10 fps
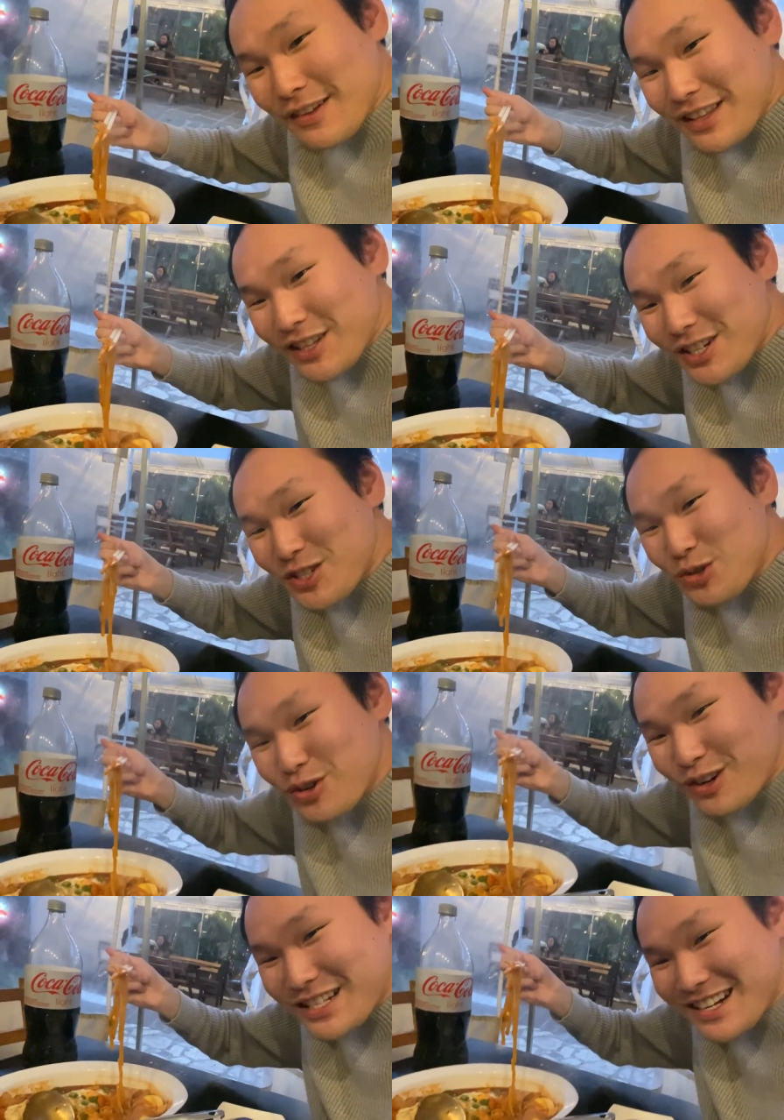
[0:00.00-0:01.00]
that there's
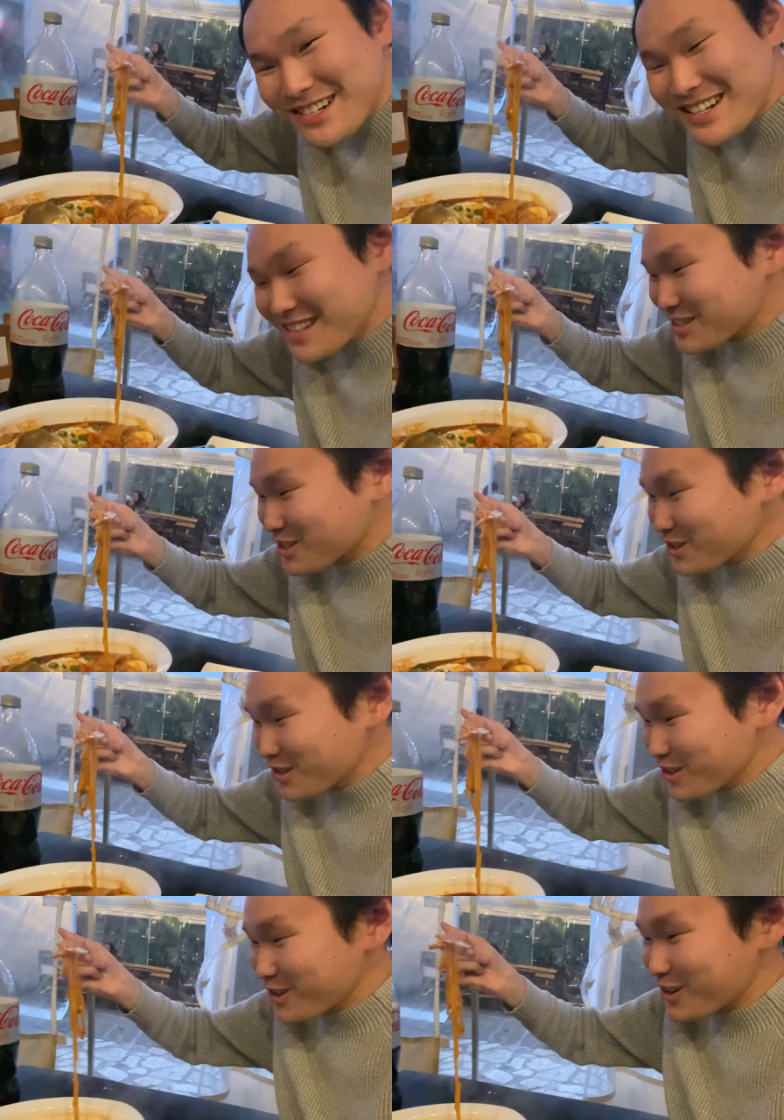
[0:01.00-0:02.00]
noodles underneath
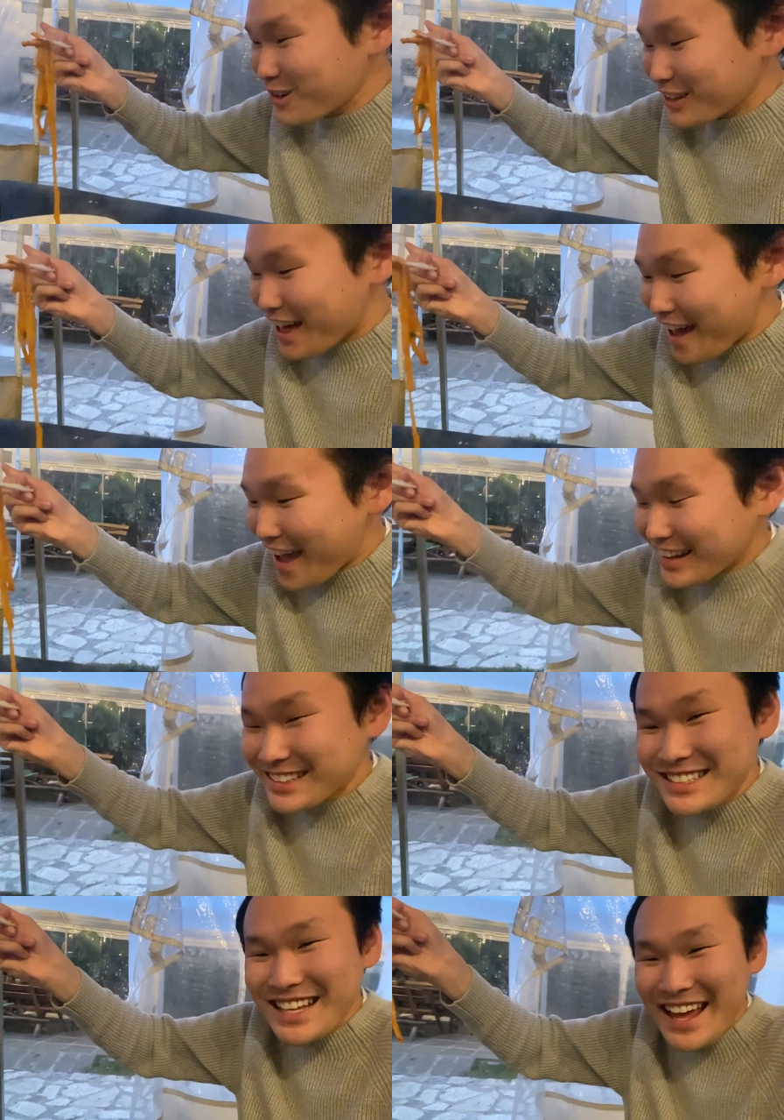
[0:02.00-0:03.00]
too. Like,
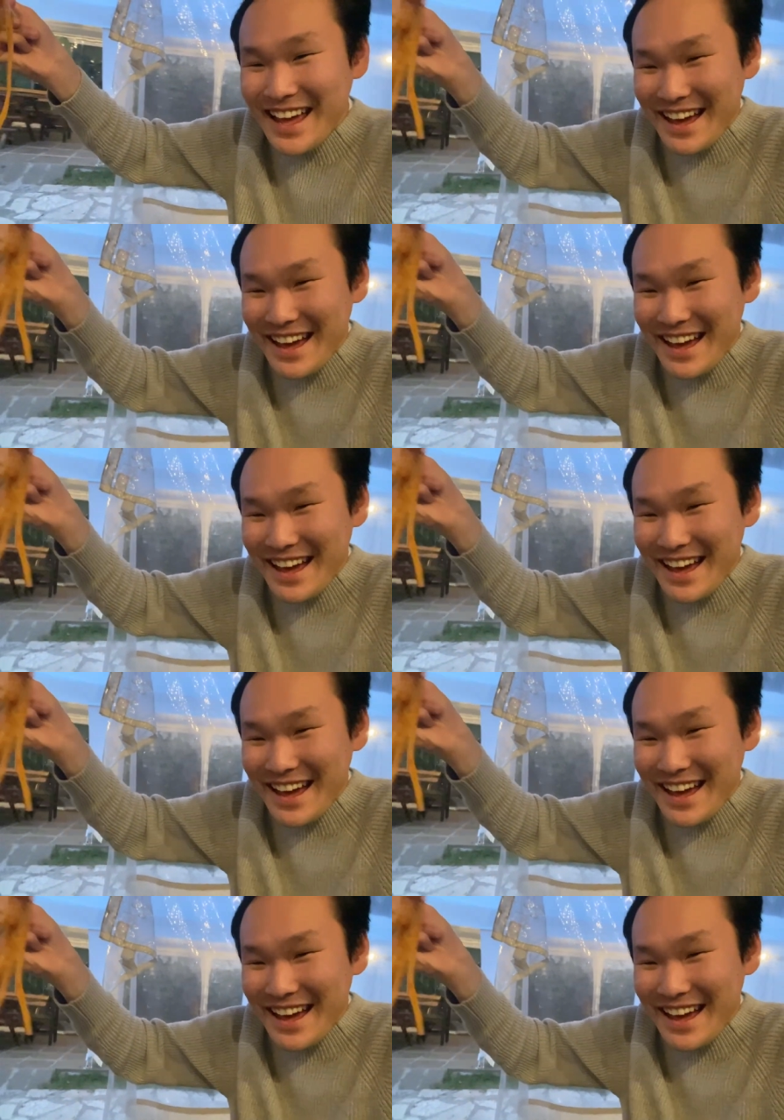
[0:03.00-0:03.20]
damn!